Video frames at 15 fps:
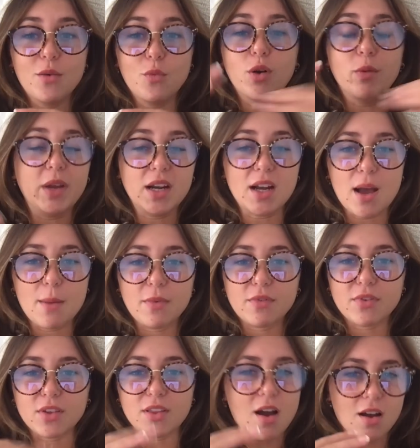we'll meet up
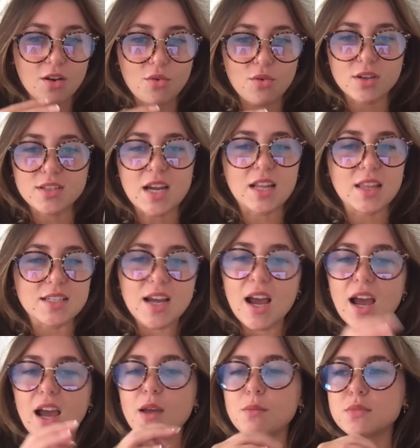for the encore, Sign of the
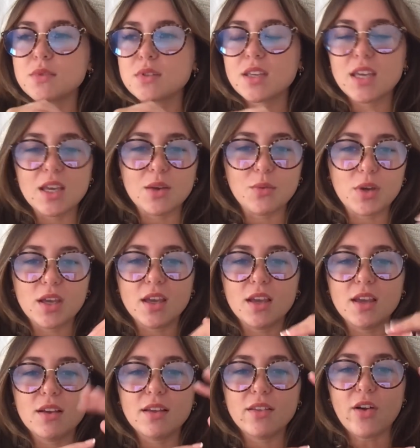Times,
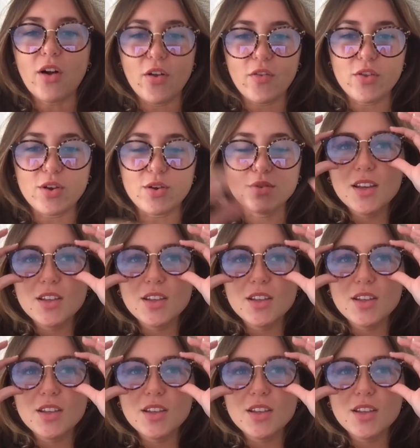Kiwi, all of those.